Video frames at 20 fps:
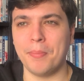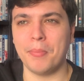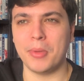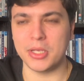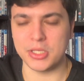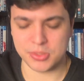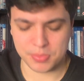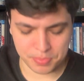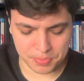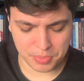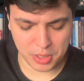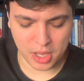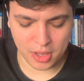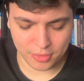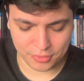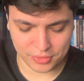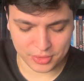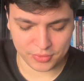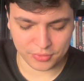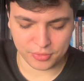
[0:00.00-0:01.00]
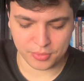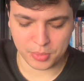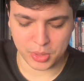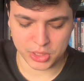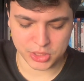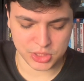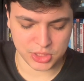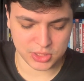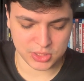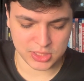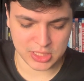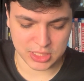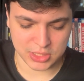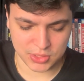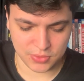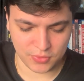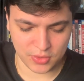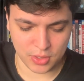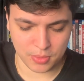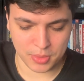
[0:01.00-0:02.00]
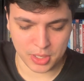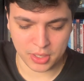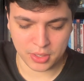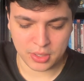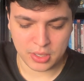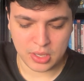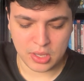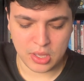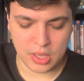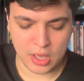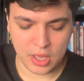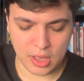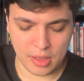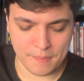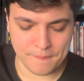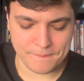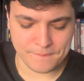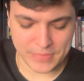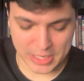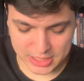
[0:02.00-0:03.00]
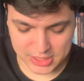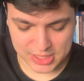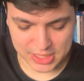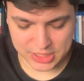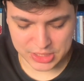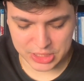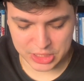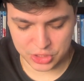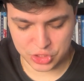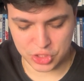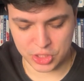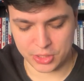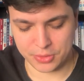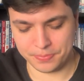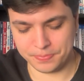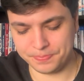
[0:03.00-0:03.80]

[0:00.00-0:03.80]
It's perfect for my sense of humour. Fantastic show.